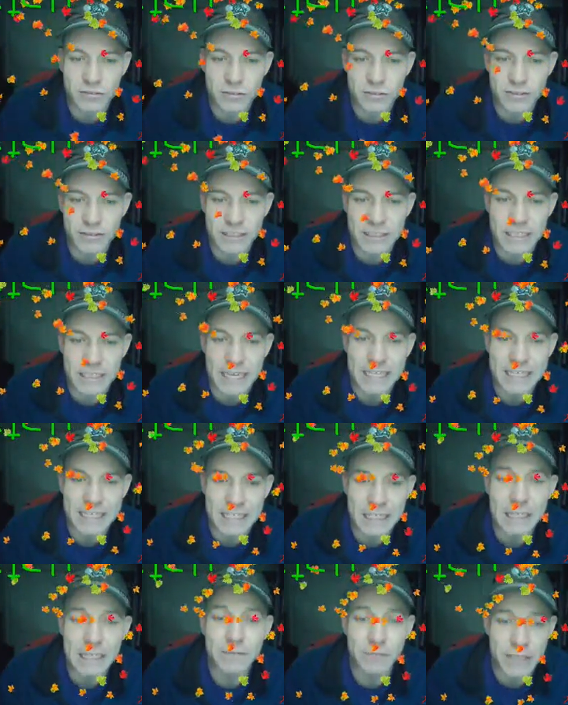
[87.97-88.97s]
Grit
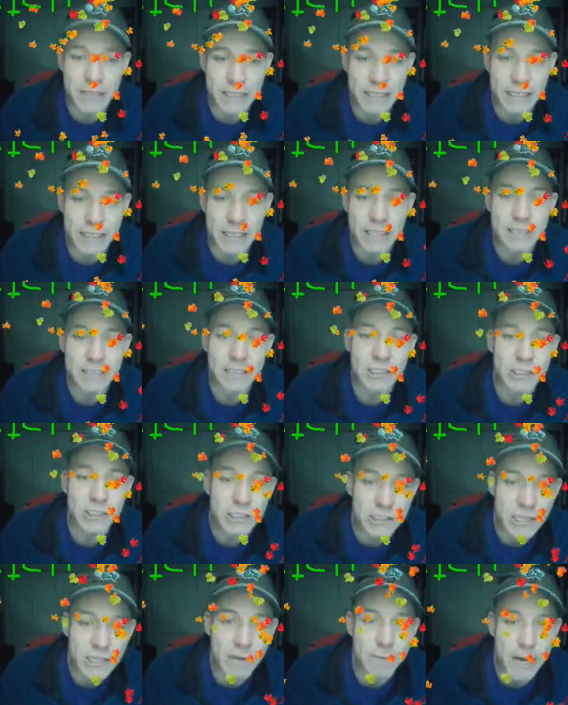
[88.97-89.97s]
TV this
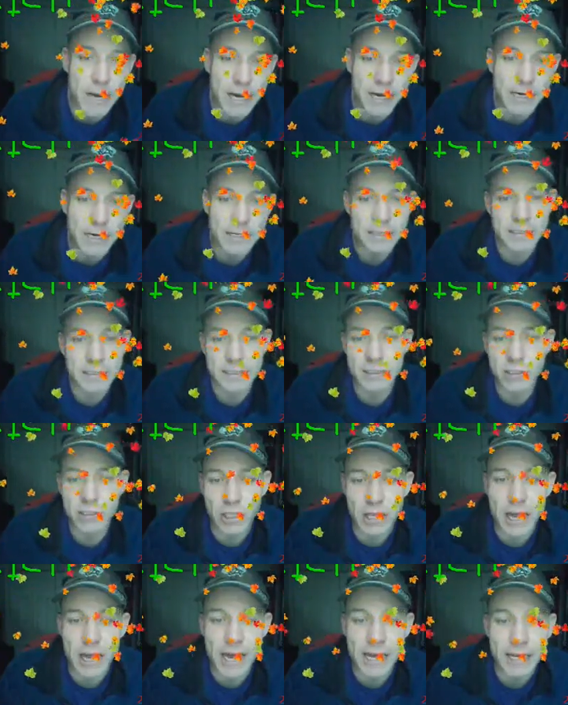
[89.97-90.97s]
summer in
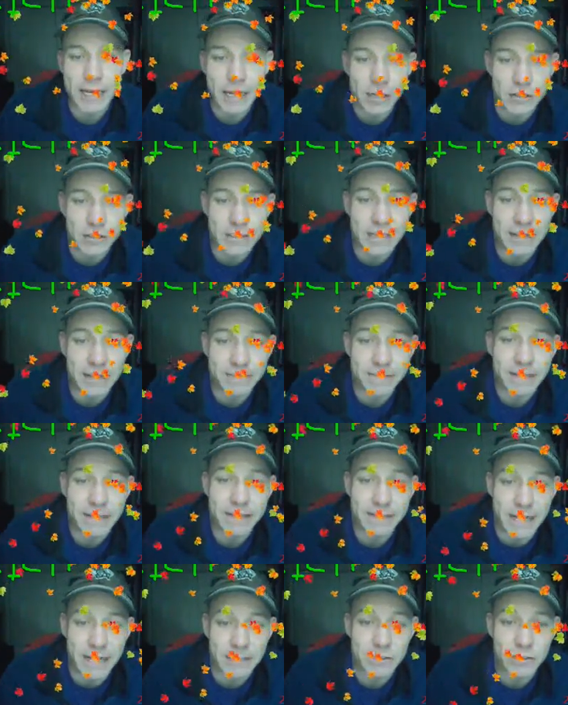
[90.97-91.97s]
July are going to get
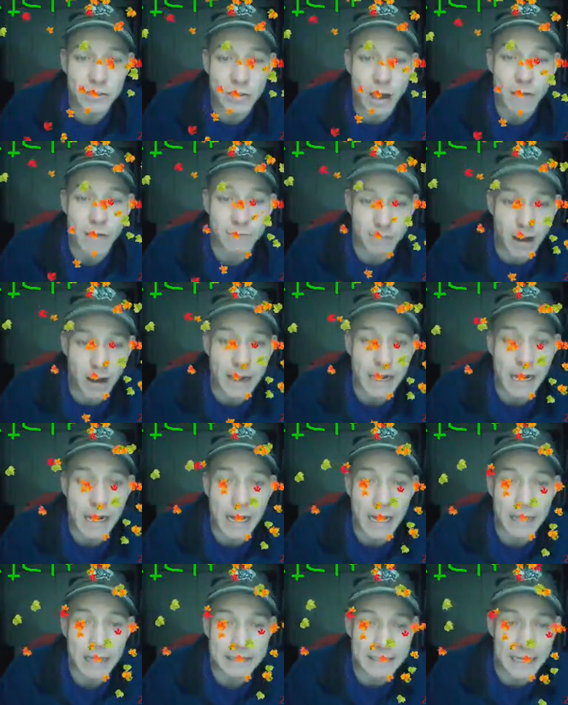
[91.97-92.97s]
reruns of
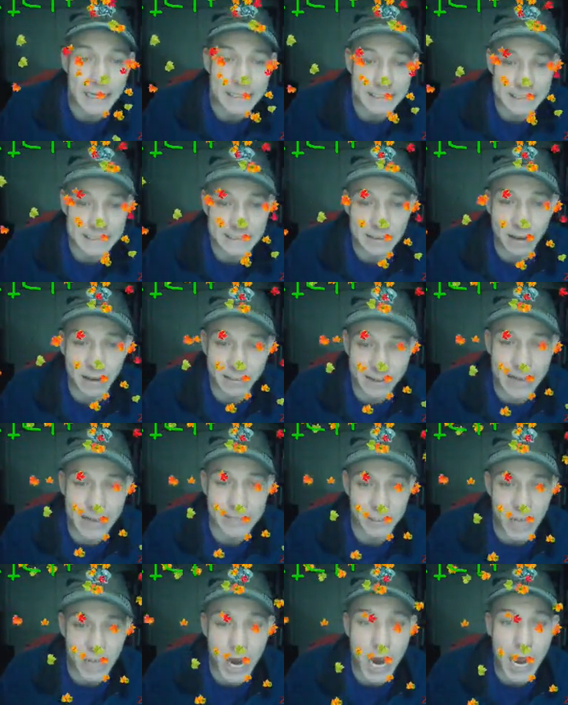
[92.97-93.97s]
Walker Texas
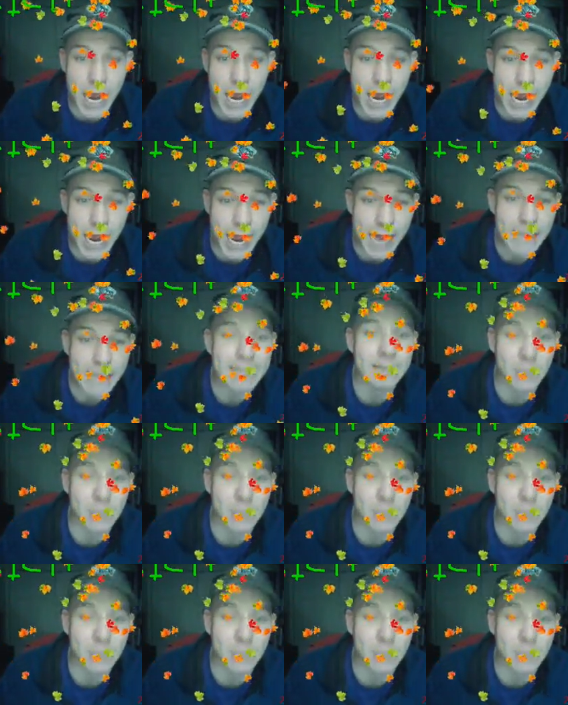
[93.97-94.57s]
Ranger.